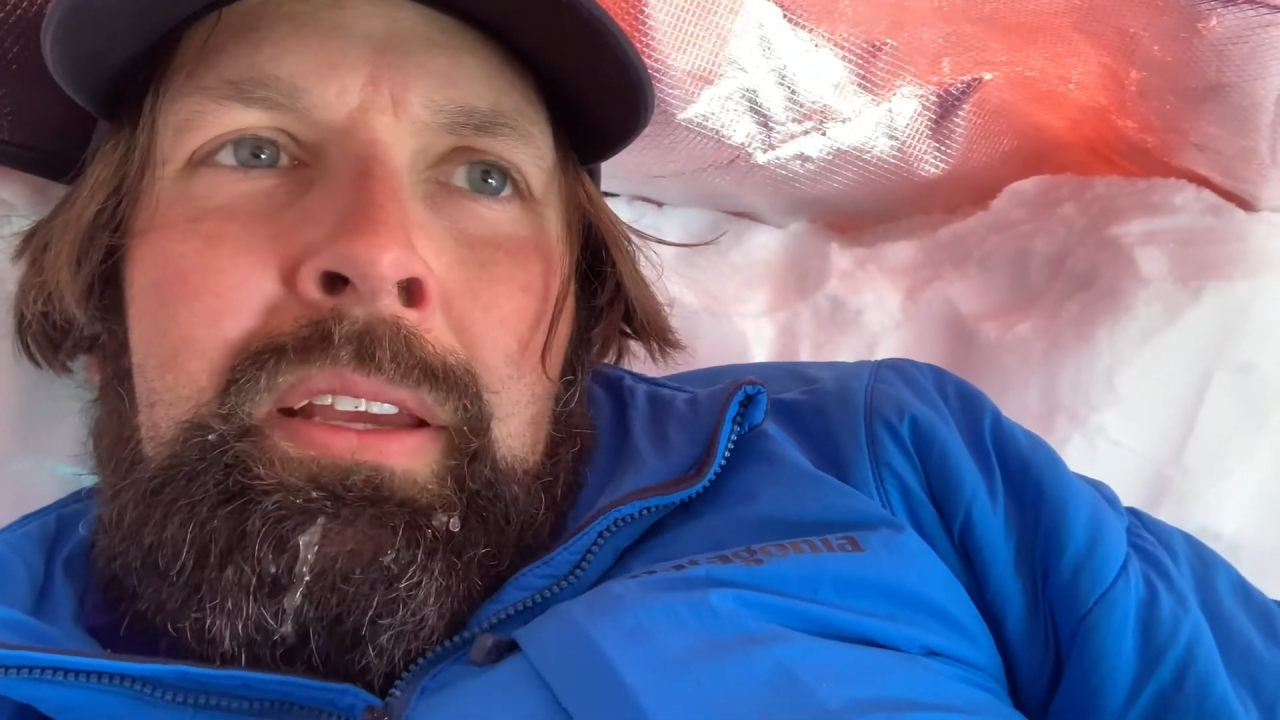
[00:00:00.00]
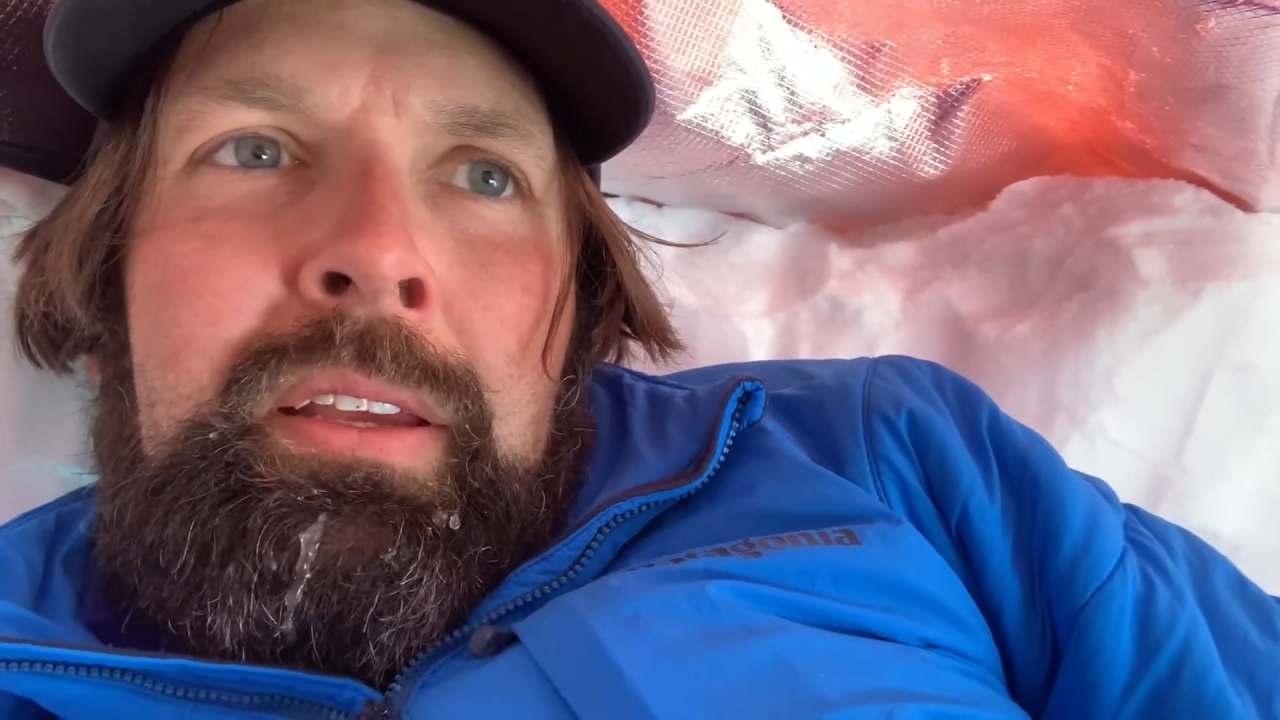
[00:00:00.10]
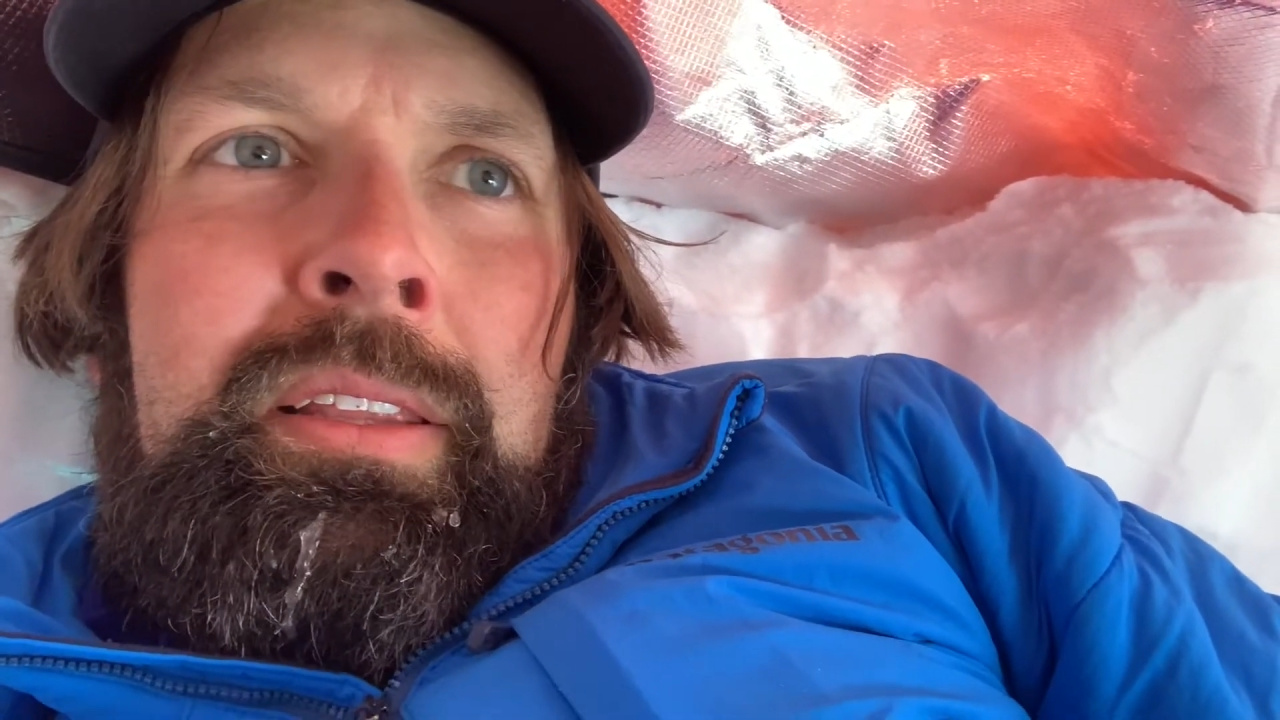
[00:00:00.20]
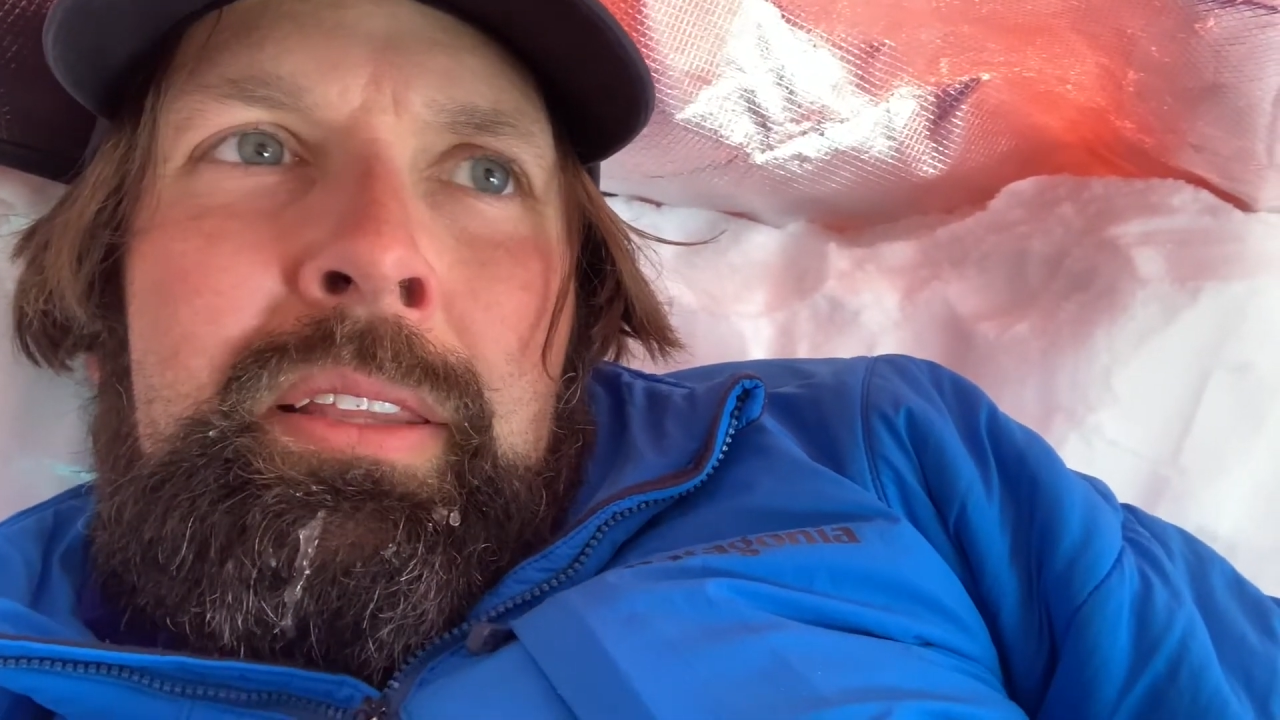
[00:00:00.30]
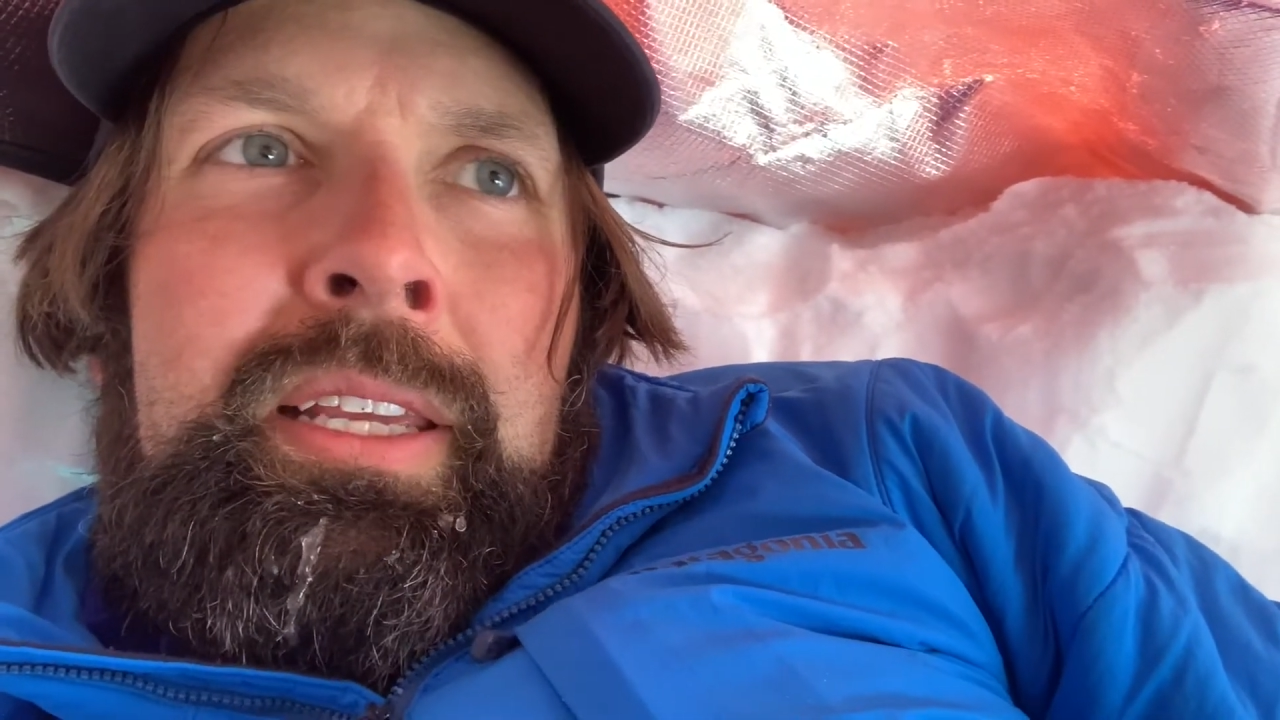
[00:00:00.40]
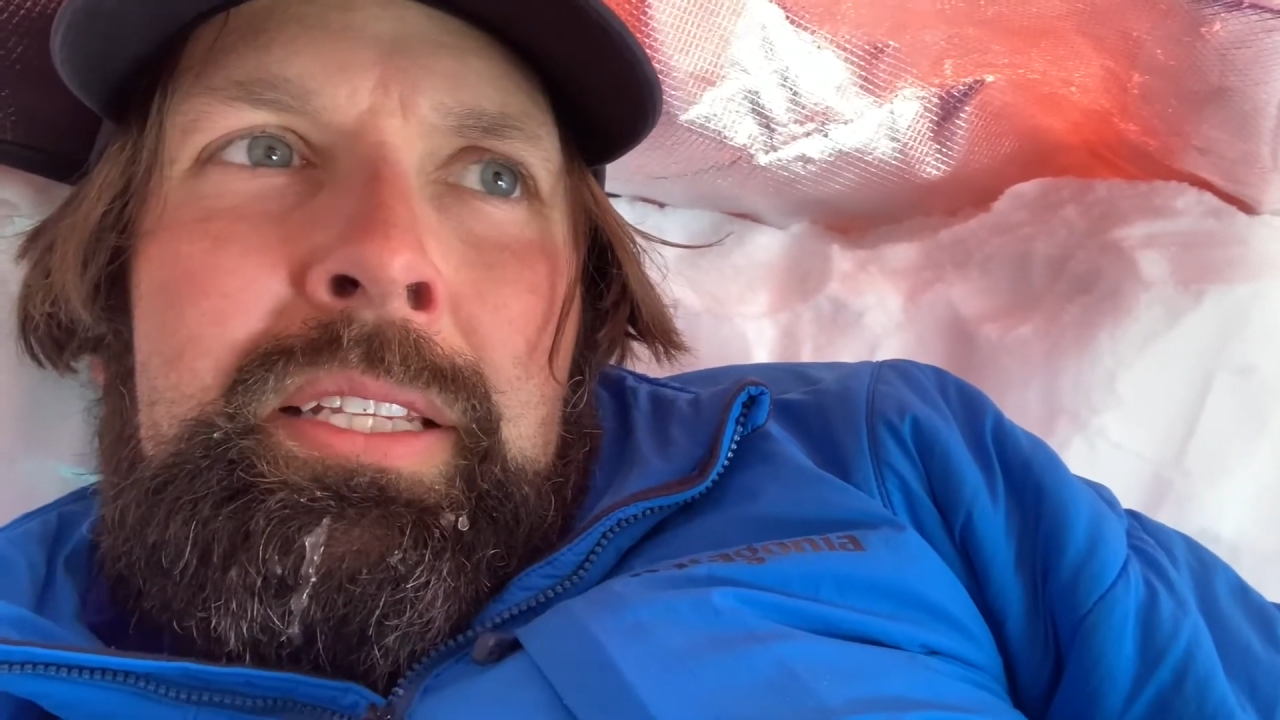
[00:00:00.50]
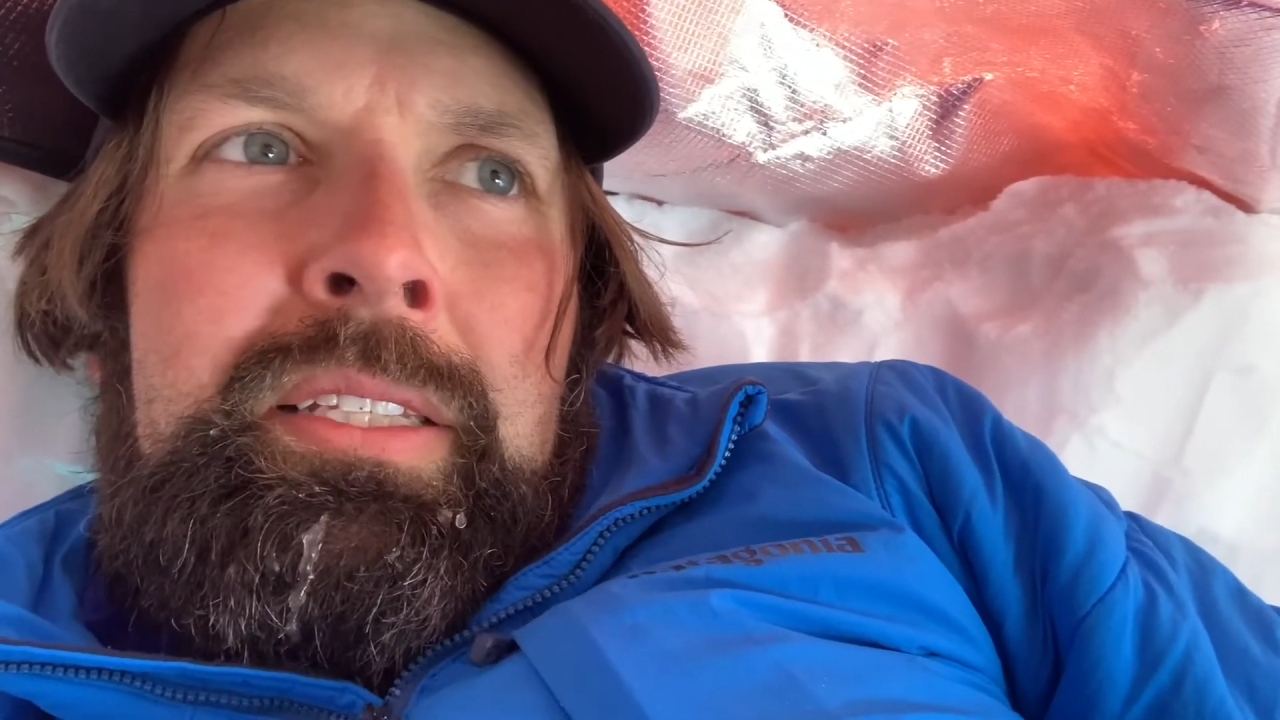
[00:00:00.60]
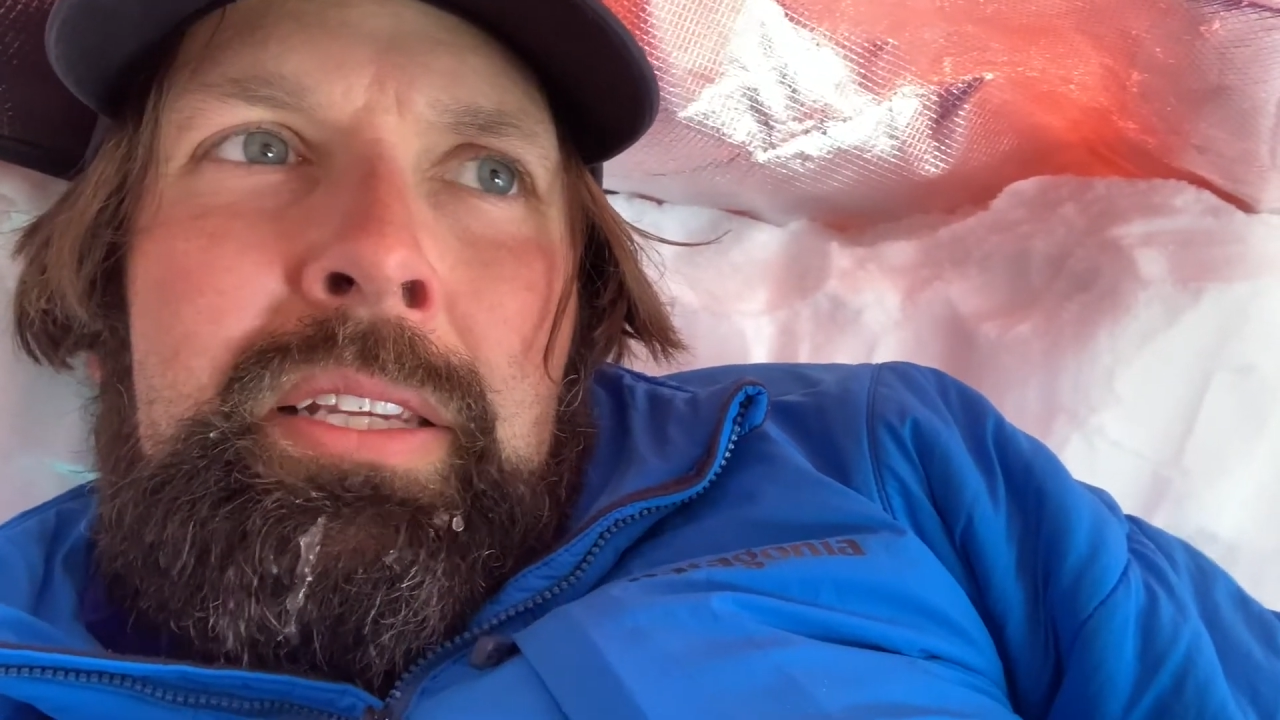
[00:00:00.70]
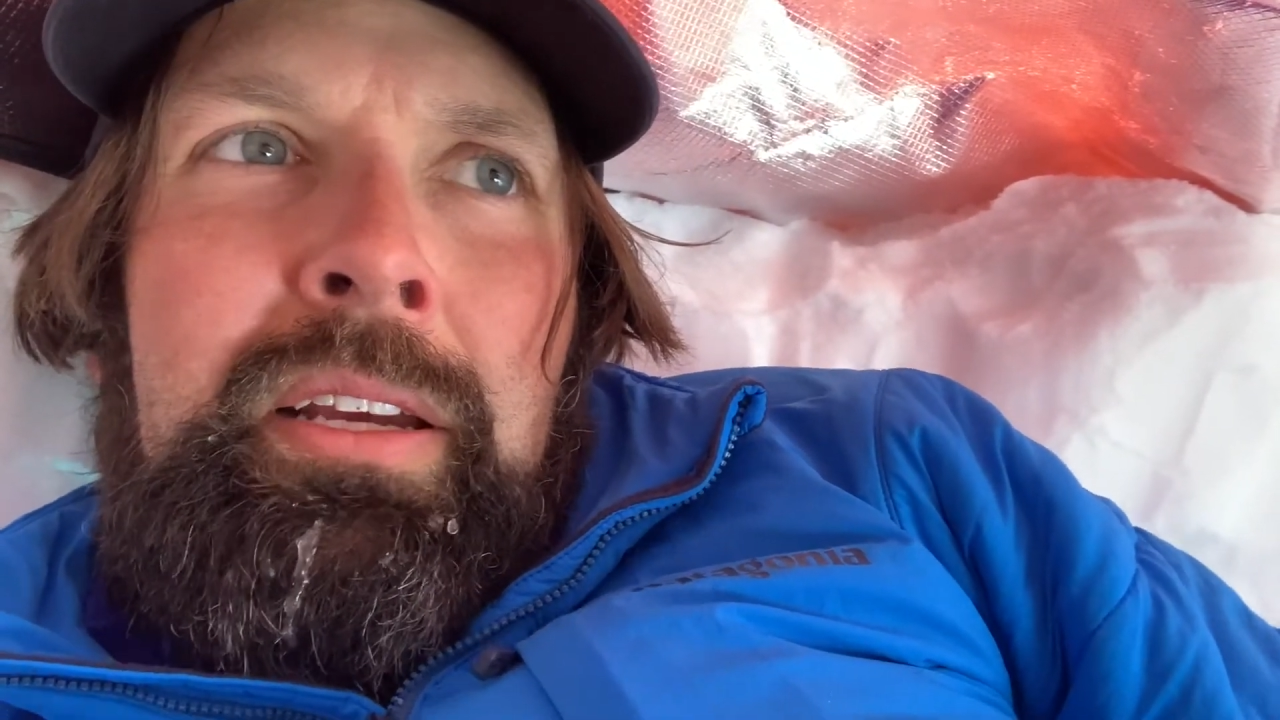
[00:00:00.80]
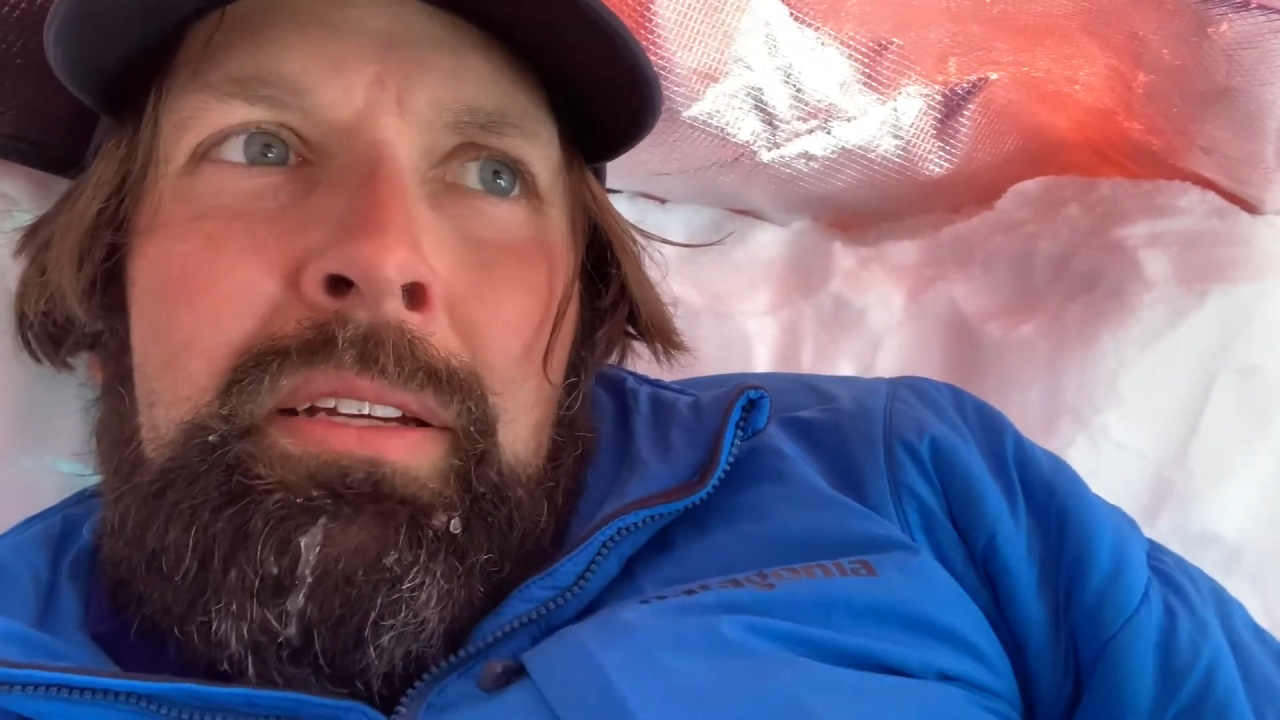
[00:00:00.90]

This,